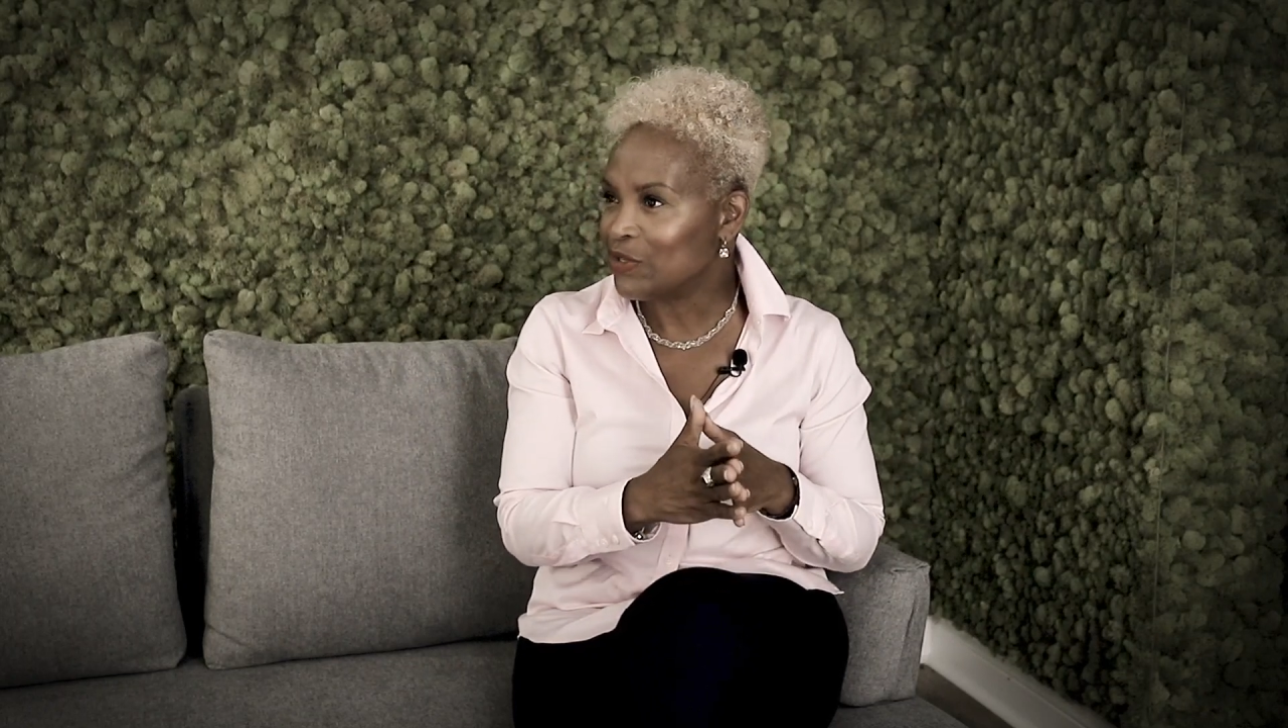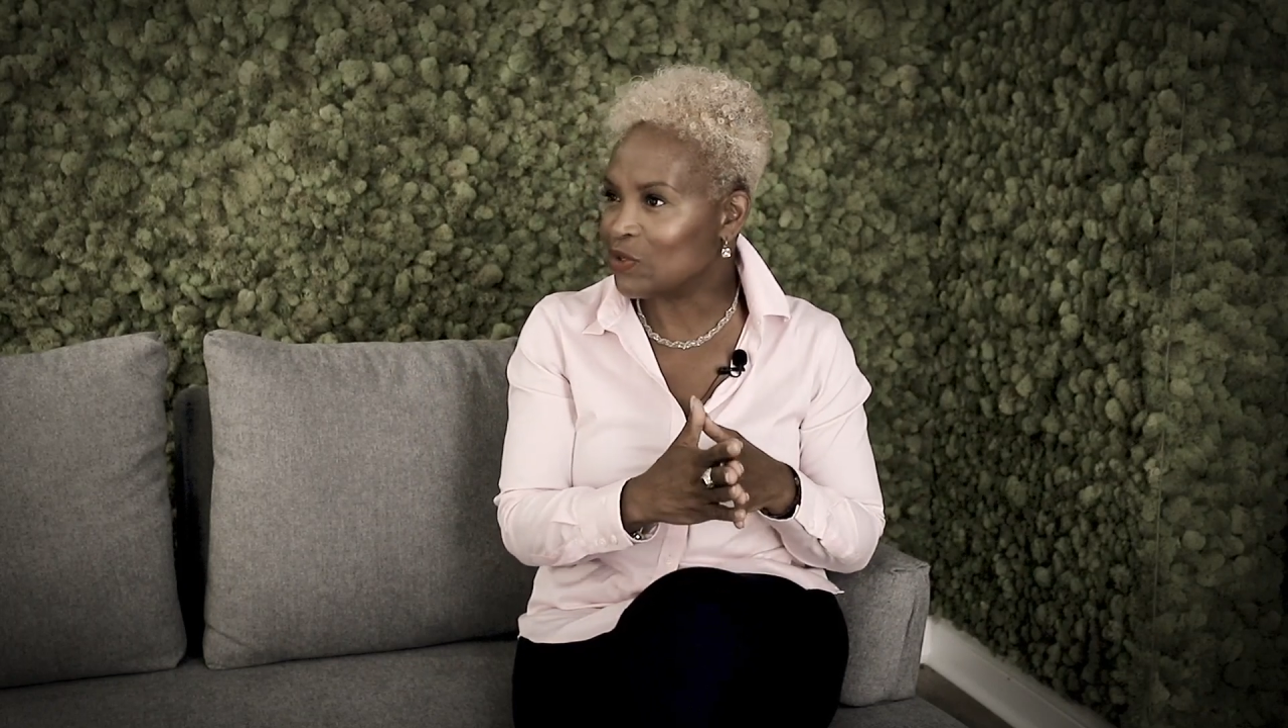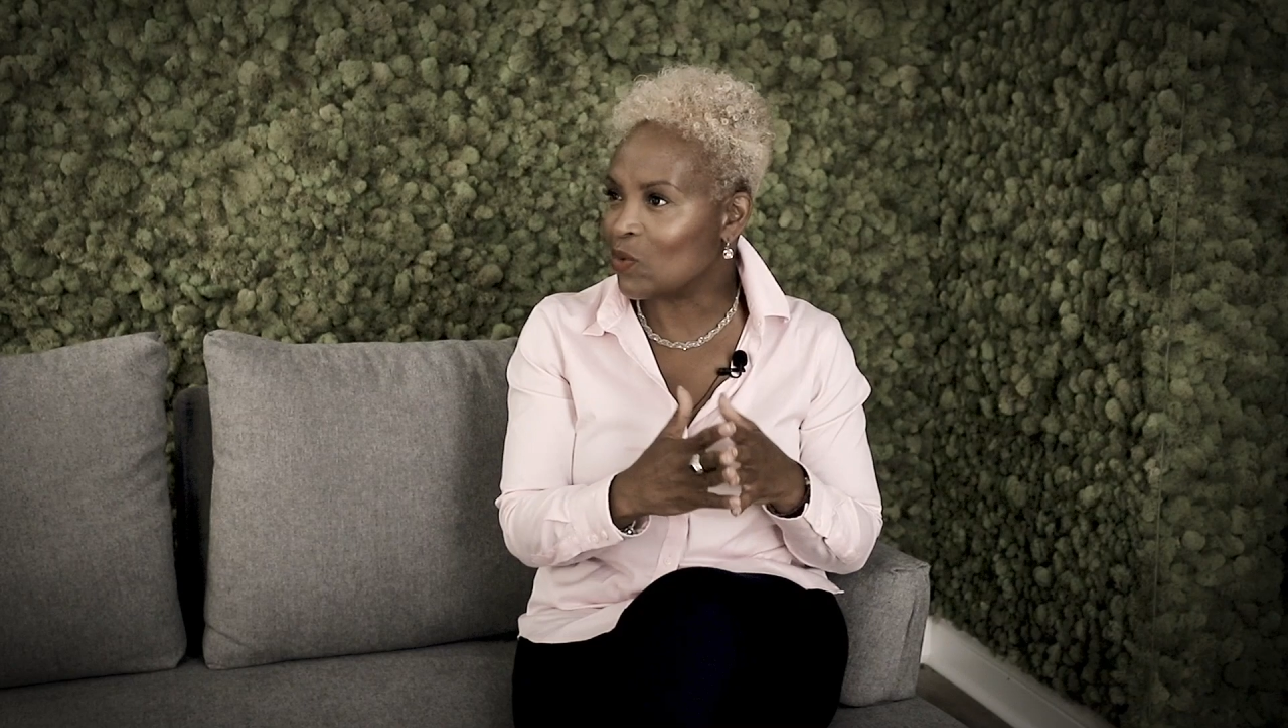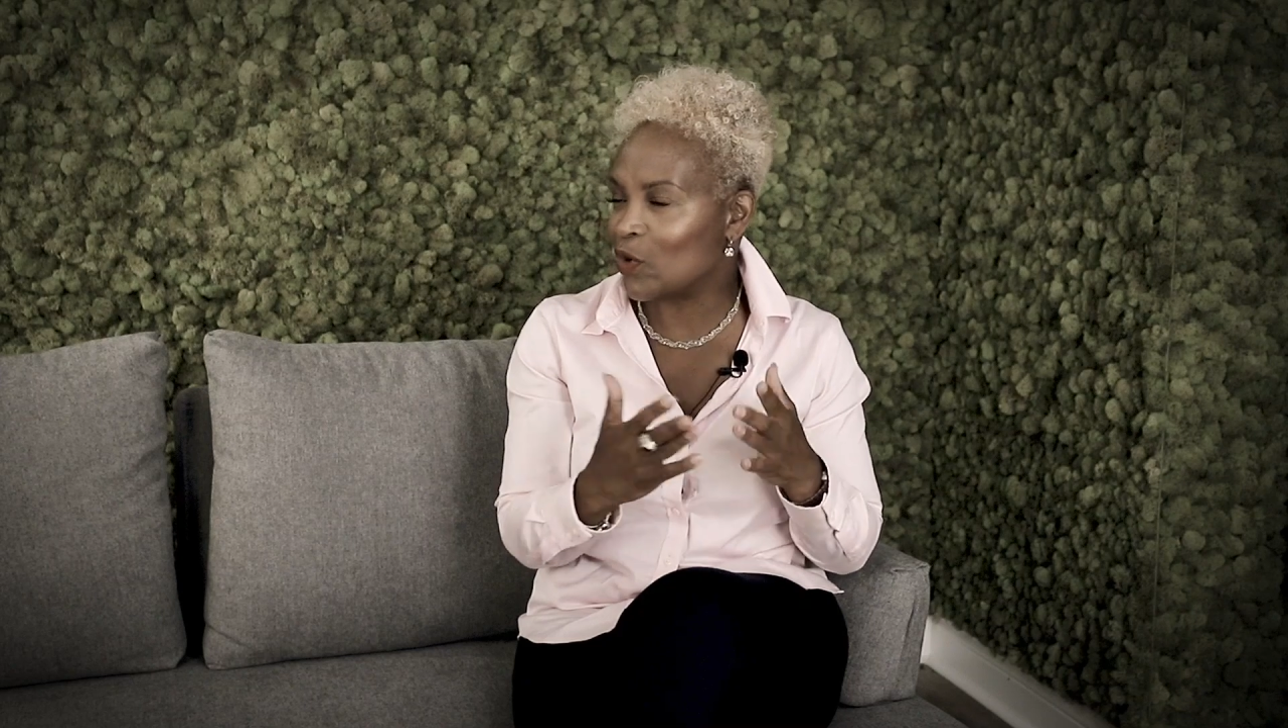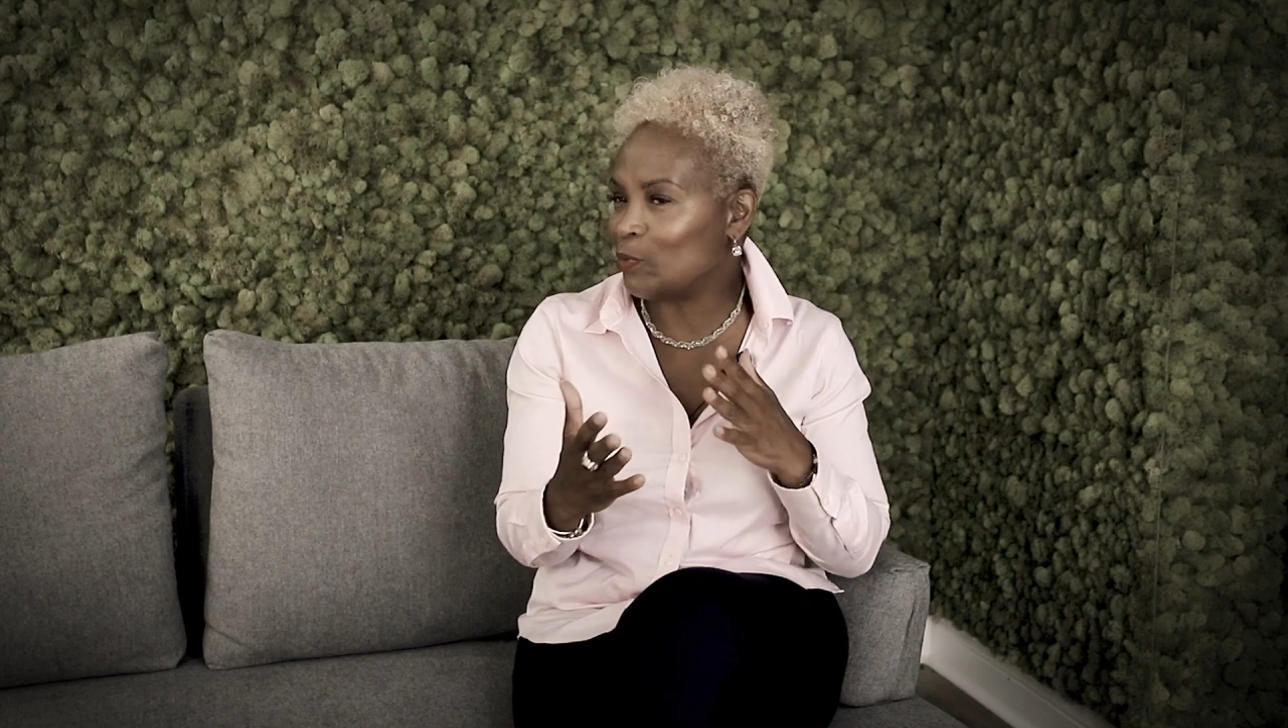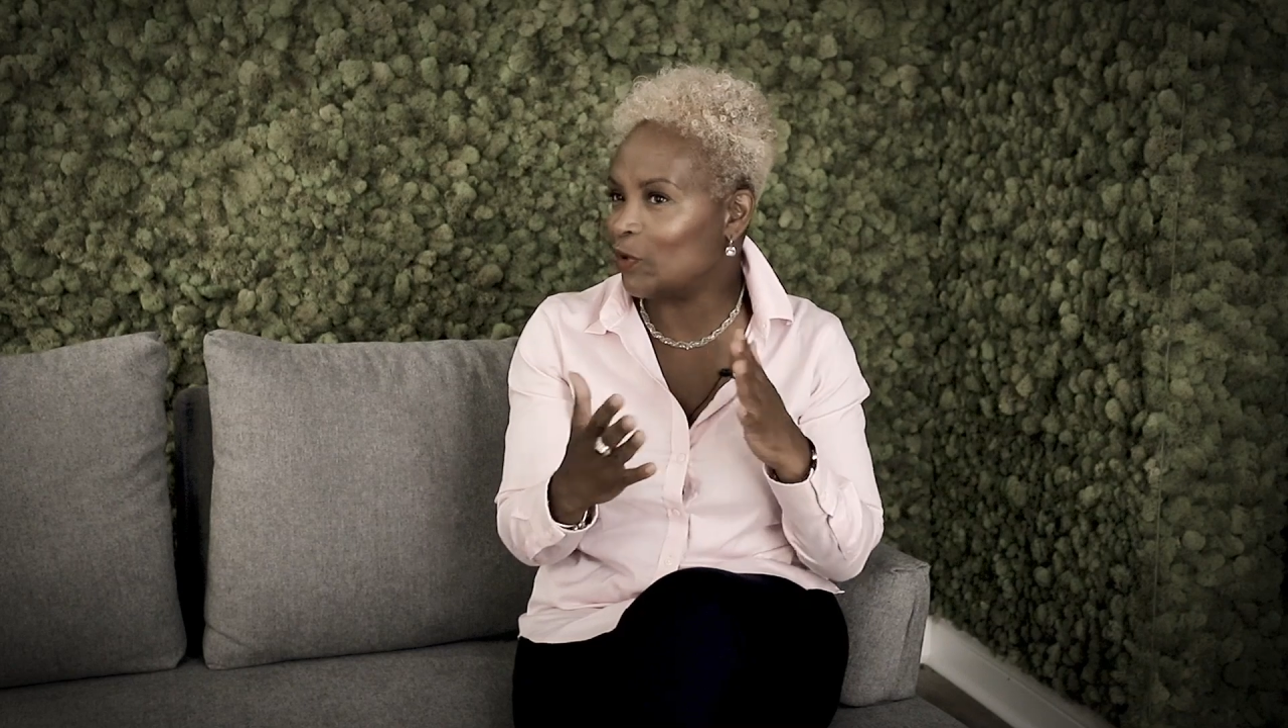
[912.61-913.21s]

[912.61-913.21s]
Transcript: So it worked